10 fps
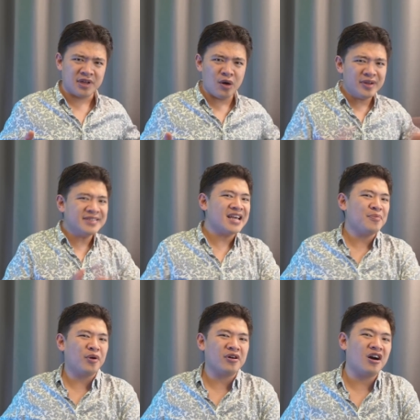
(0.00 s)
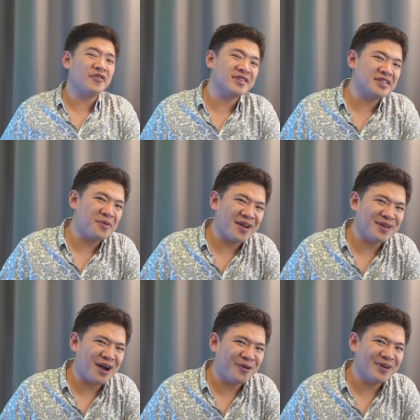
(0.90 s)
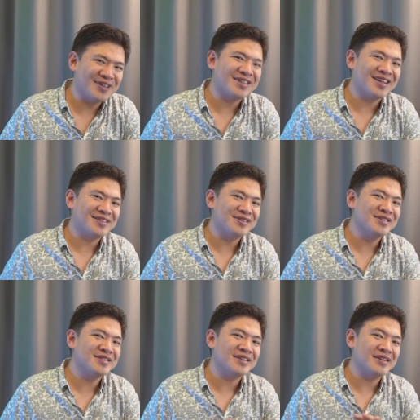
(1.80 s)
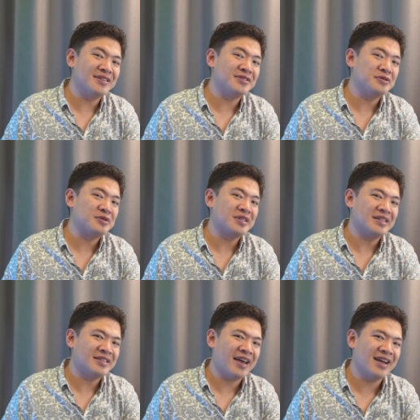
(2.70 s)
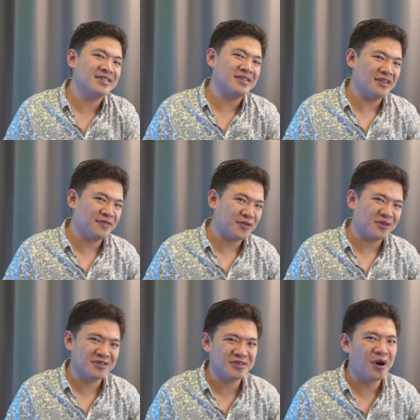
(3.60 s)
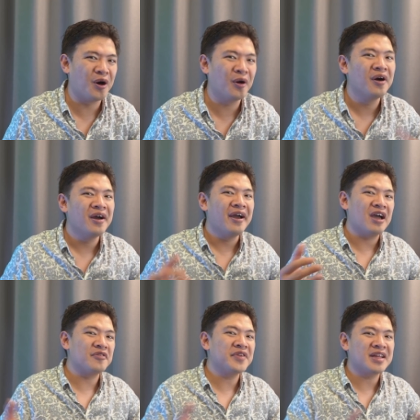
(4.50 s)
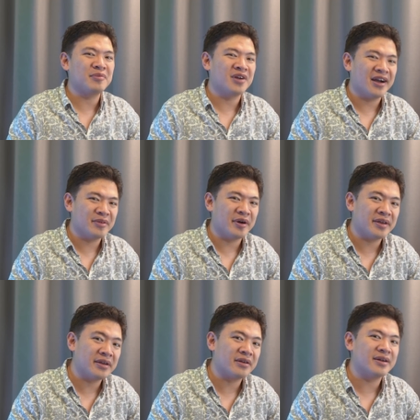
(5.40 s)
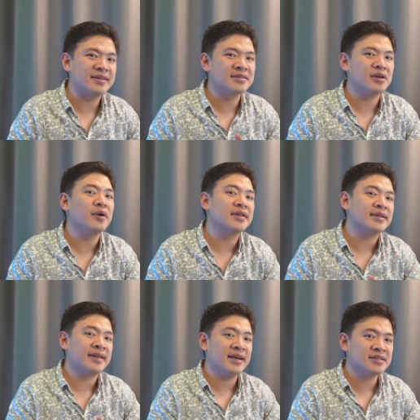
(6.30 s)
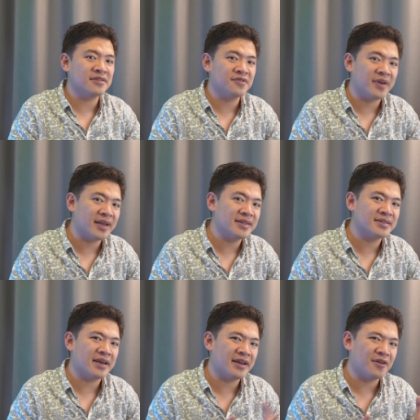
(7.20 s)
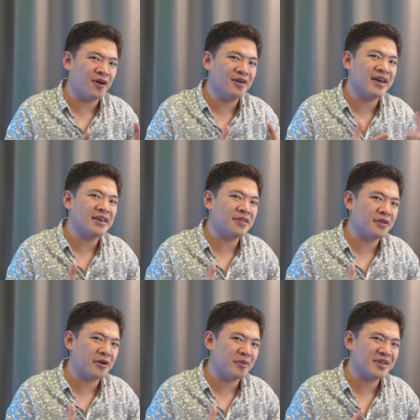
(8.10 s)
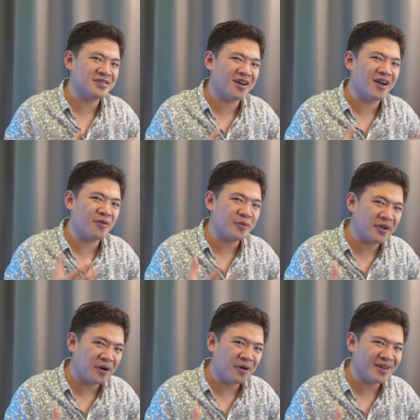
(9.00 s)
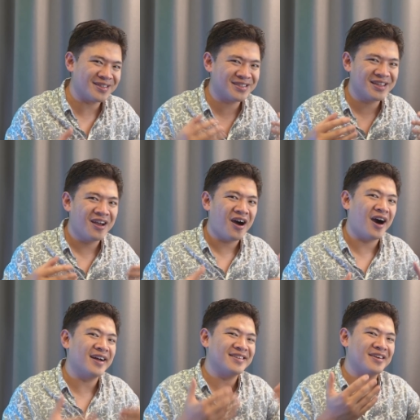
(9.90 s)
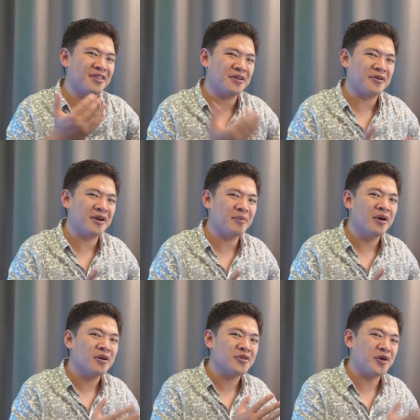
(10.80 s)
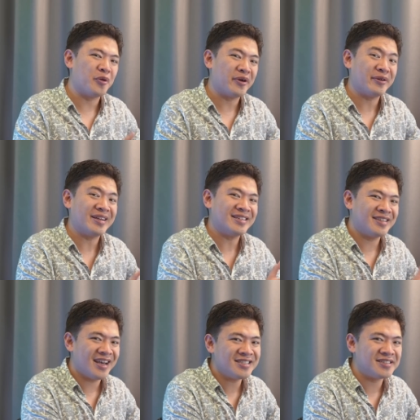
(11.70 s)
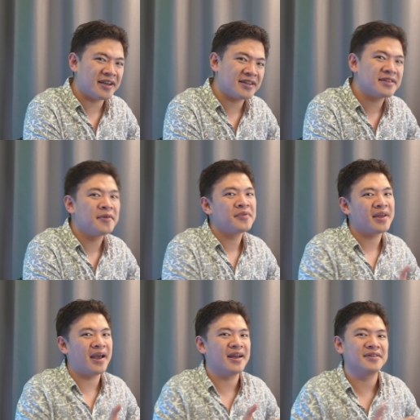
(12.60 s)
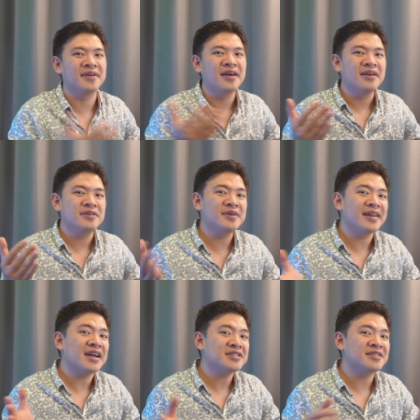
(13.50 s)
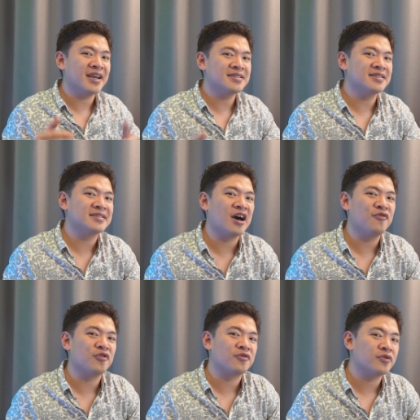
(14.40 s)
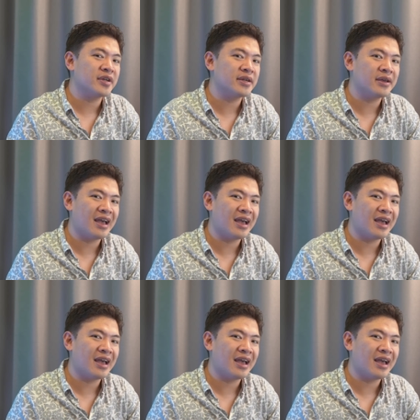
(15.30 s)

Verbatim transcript: Only sad part, obviously, right now is that this is using test Ether. So everything that I'm talking about here is still in the testing phase, and all that Ethereum is not real. It's on the Ethereum Goerli testnet, and you can actually test this out for free.